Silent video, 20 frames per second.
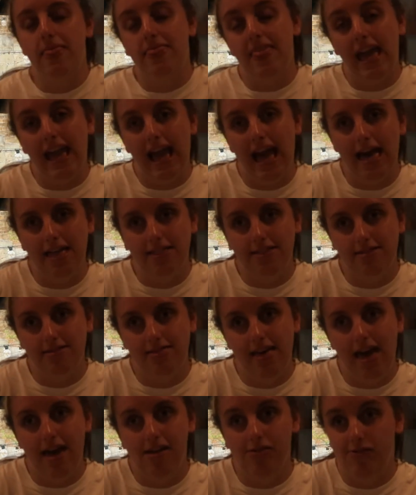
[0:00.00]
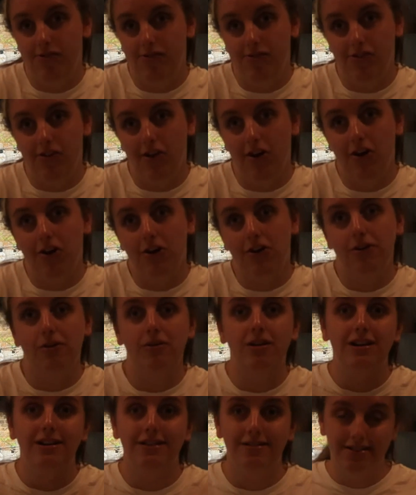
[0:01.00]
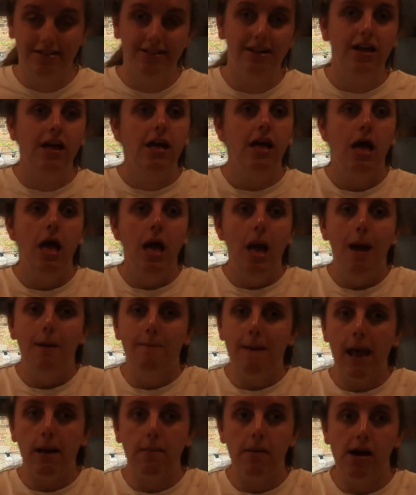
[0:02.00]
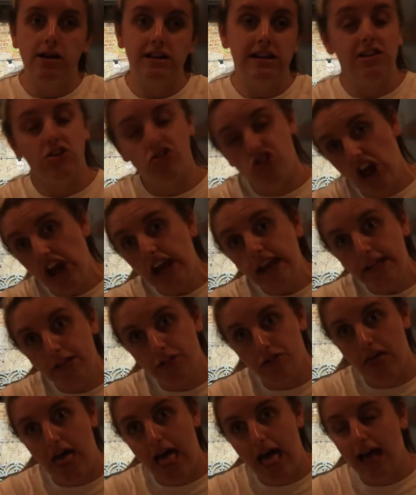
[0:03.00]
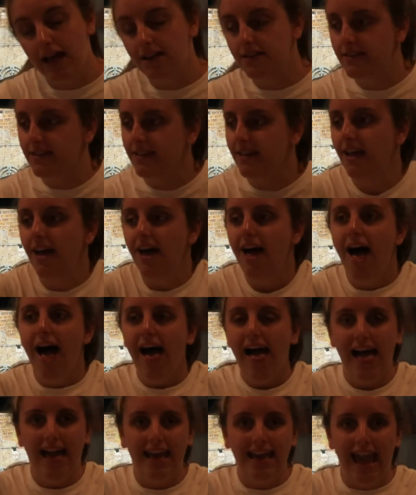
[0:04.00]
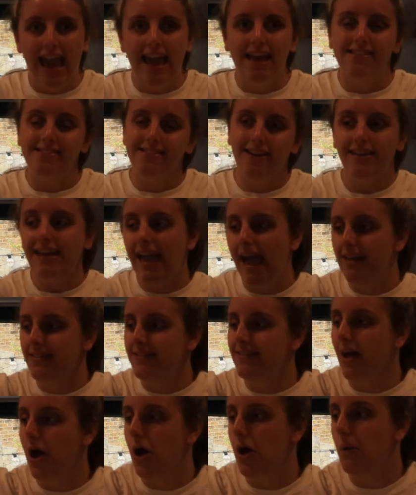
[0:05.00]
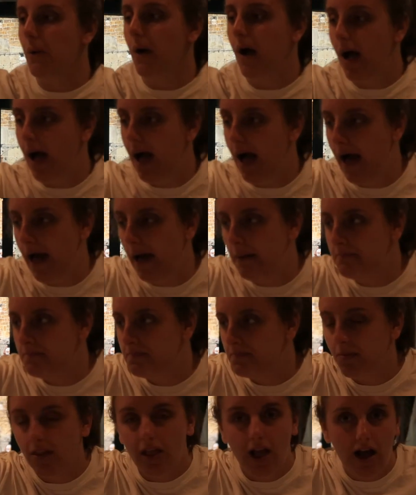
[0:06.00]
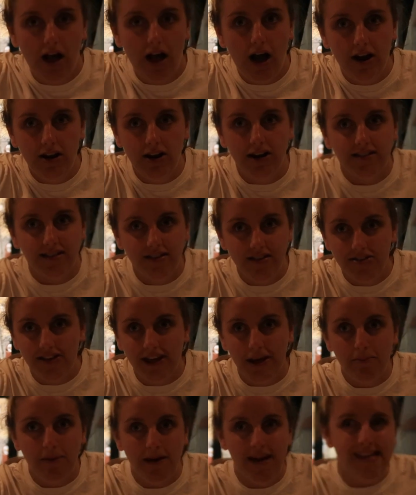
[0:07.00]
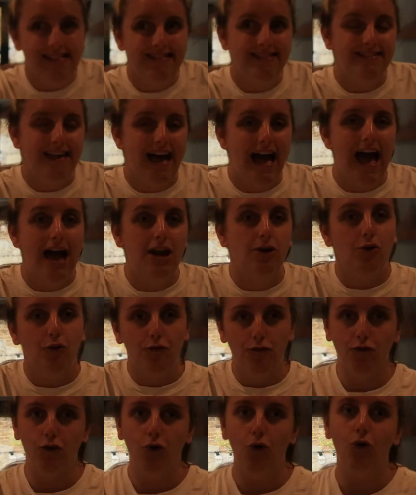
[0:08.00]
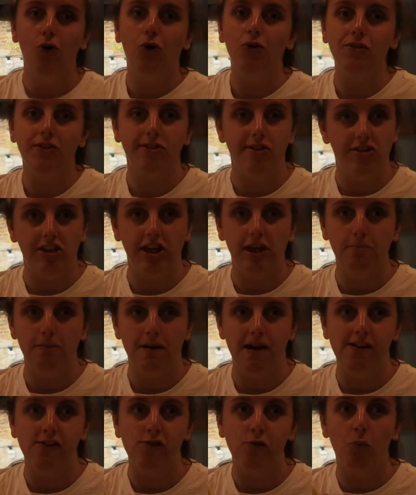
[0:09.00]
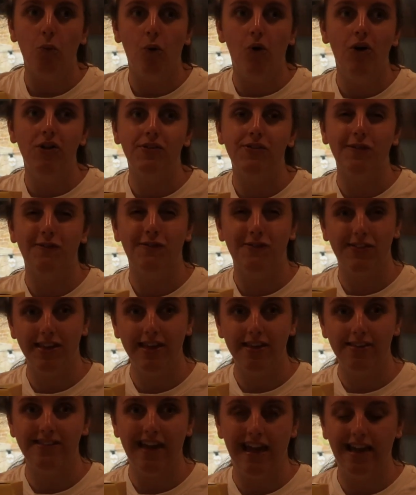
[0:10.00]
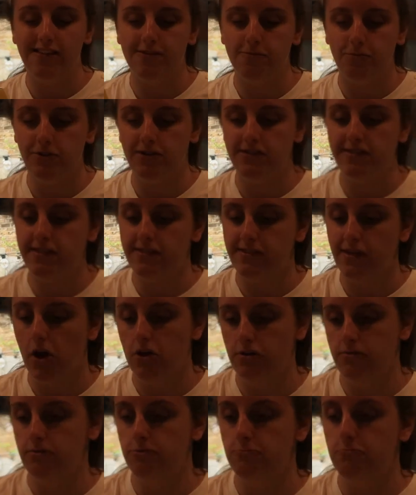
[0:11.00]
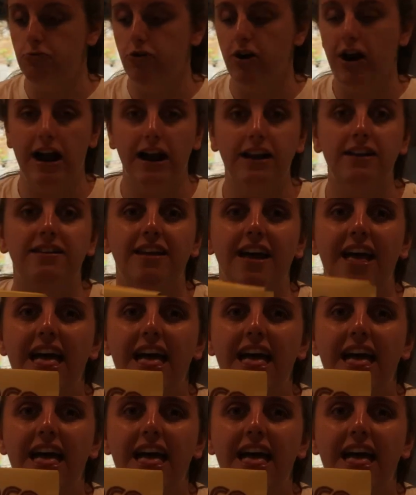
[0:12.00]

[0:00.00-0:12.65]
they had there. So maybe I need to change that. Okay, so yeah, so I looked at the cheapest, and of course the cheapest was obviously Sainsbury's own brand,